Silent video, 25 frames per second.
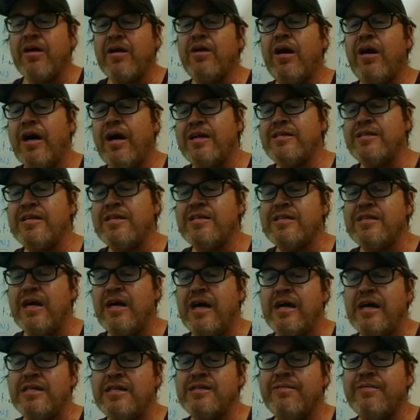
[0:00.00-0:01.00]
causes
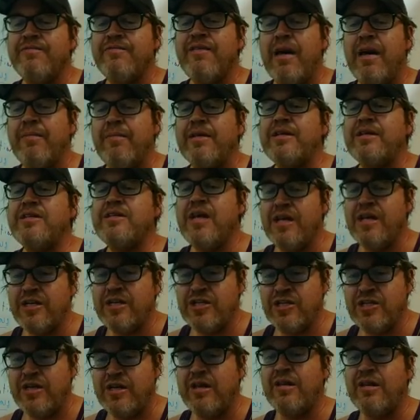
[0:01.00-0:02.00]
some family
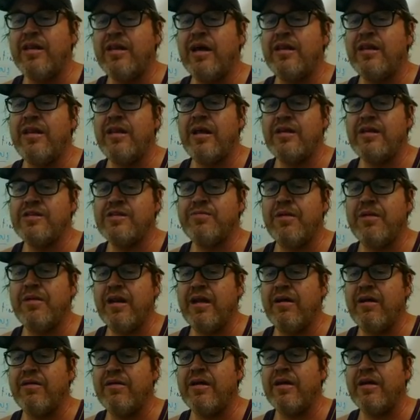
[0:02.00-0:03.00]
tension that is
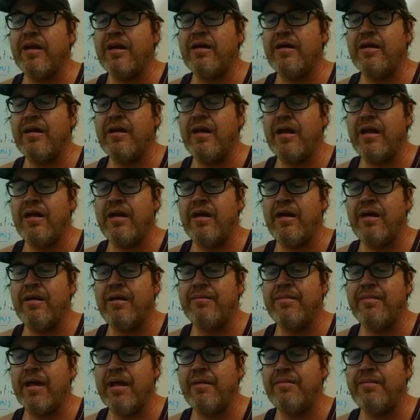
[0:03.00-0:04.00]
played out in
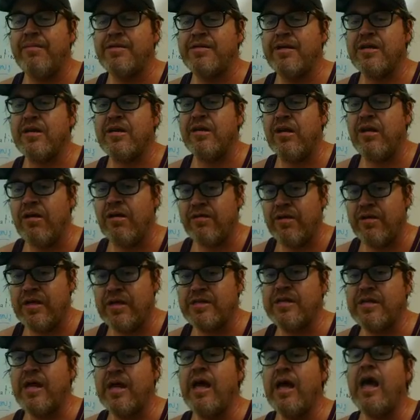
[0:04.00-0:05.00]
Oedipus at
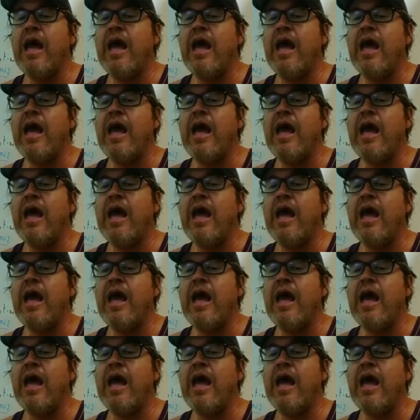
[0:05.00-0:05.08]
Colonus